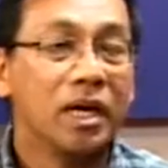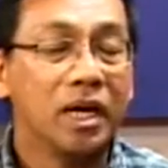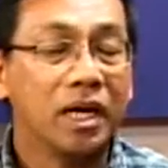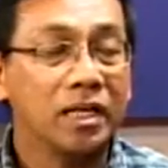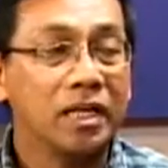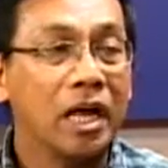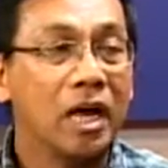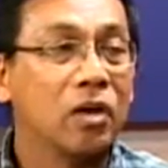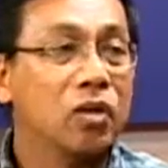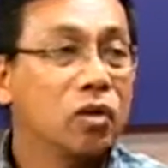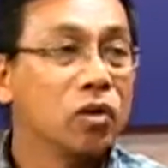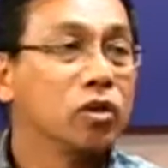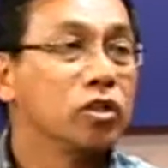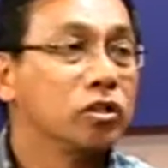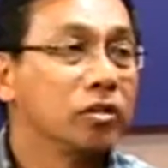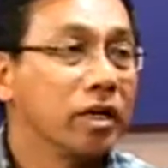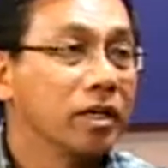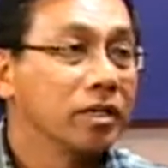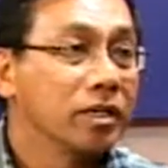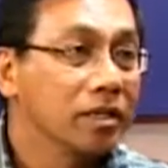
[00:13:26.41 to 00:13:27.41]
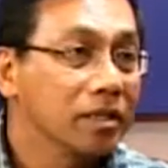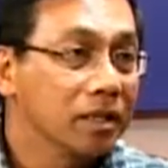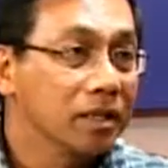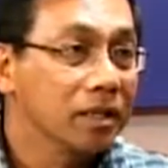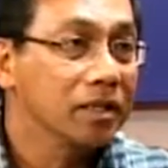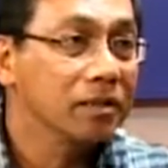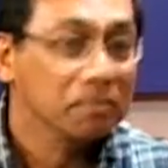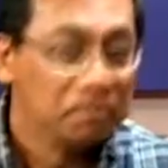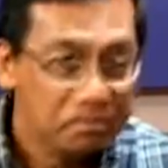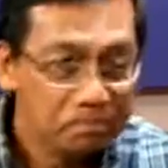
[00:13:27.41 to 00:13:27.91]
At how you constructed
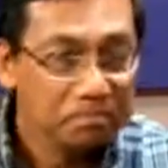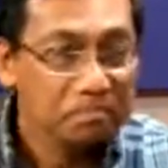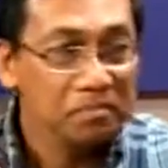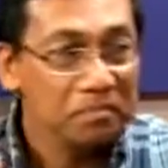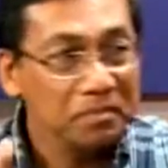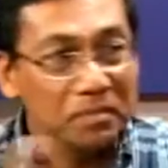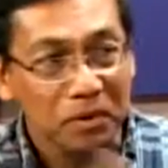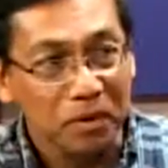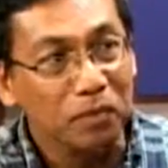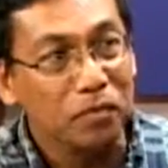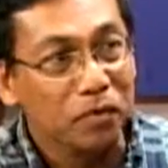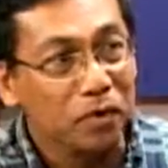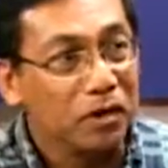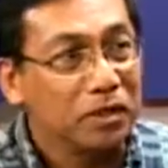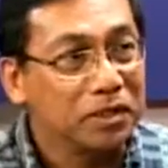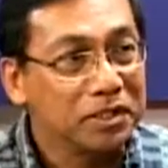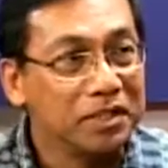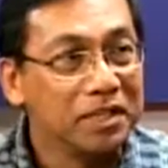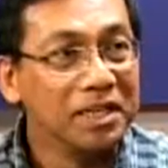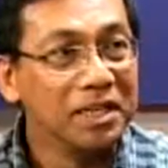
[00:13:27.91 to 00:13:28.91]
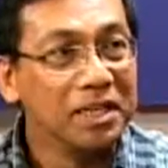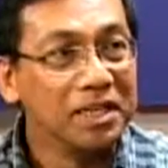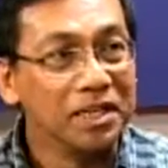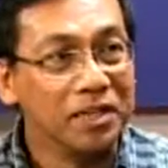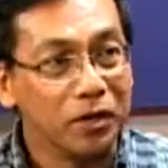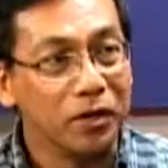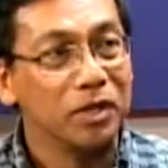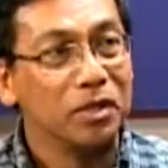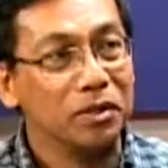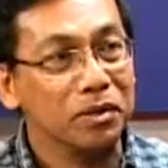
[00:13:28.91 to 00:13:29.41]
it, of course,
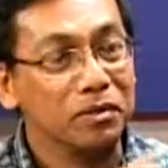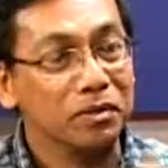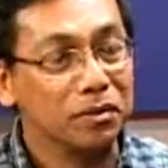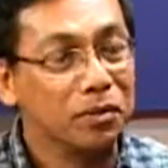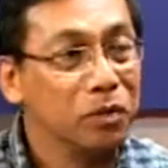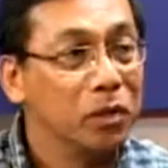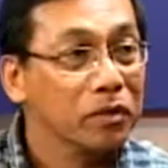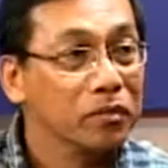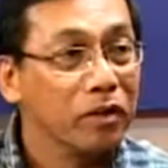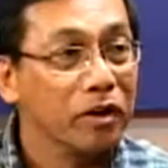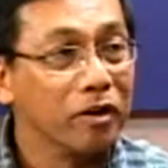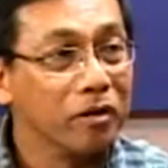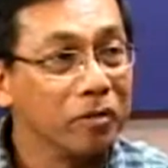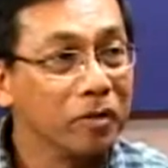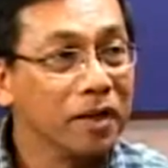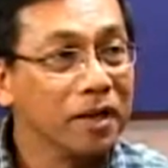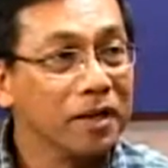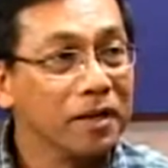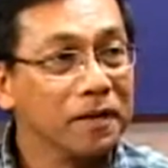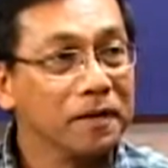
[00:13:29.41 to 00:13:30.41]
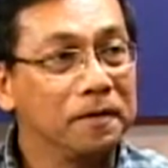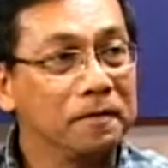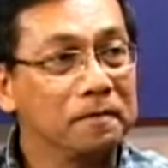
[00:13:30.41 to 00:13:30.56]
you can do it very well. No?